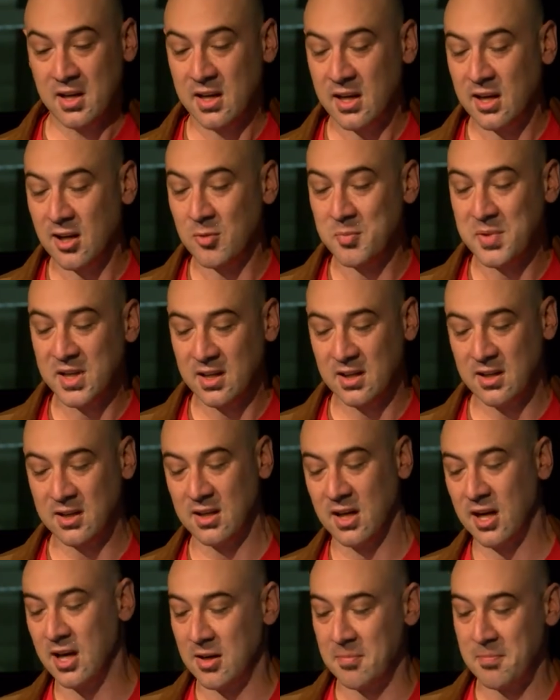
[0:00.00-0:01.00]
it'll be
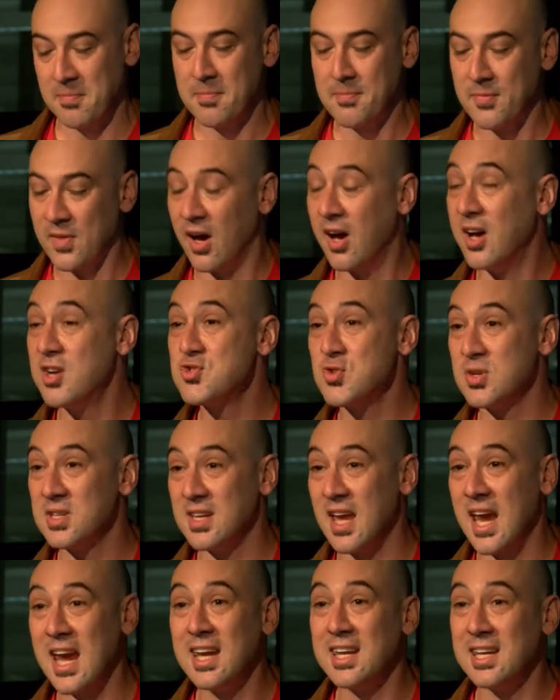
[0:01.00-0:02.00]
um,
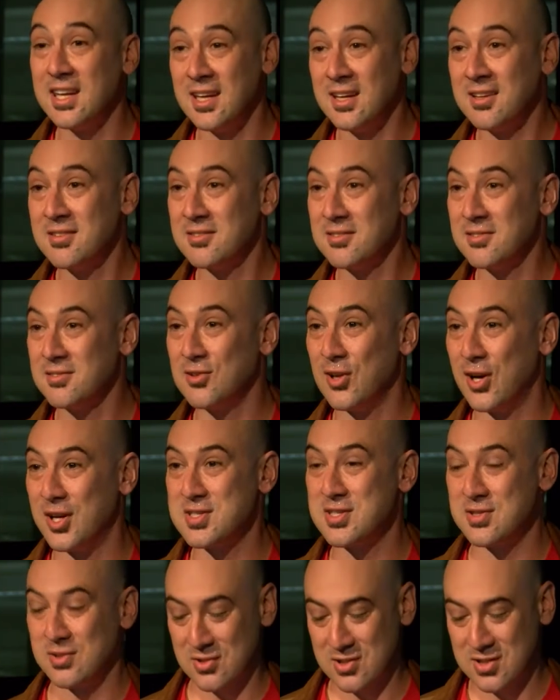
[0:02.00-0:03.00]
180
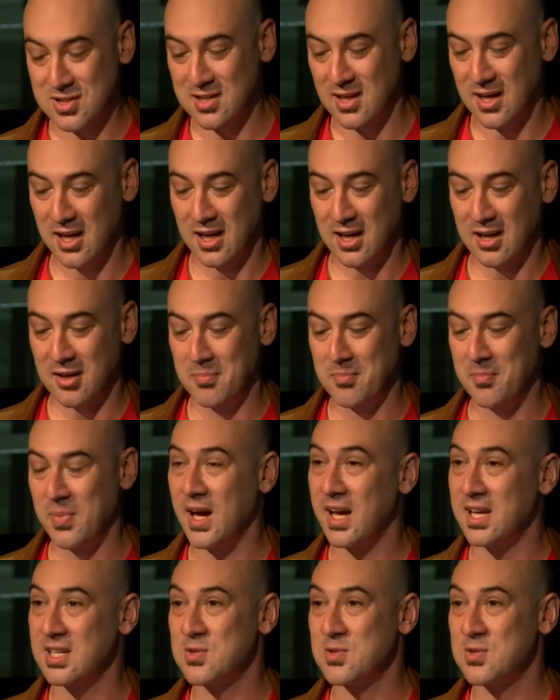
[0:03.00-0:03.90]
lawsuits uh, by